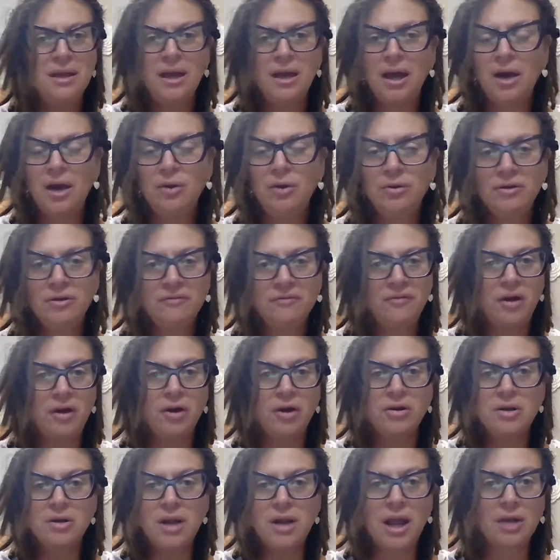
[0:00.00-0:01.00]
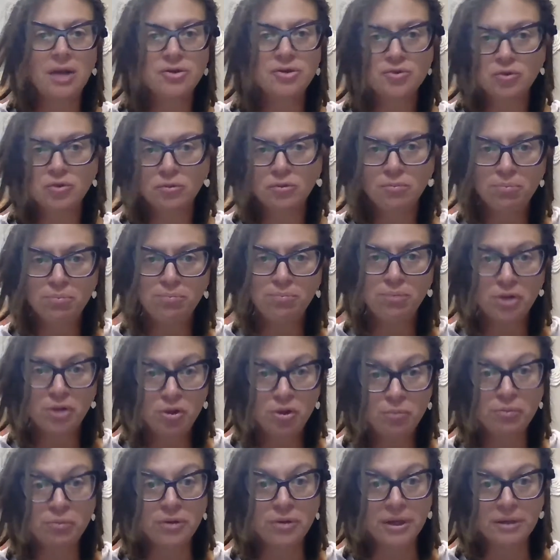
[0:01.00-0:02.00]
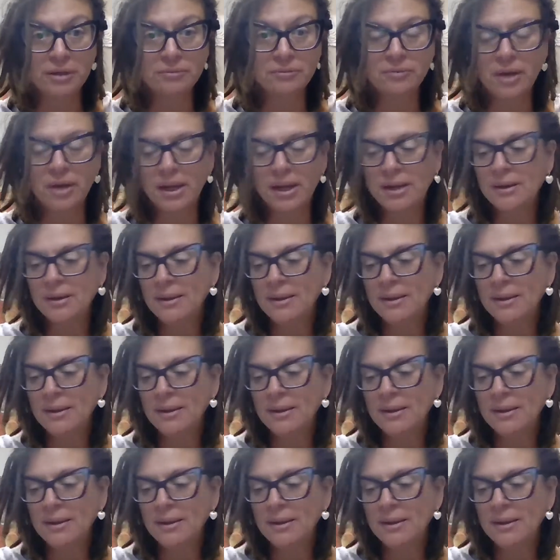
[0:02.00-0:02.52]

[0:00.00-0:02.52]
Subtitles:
out of our natural blueprint, right?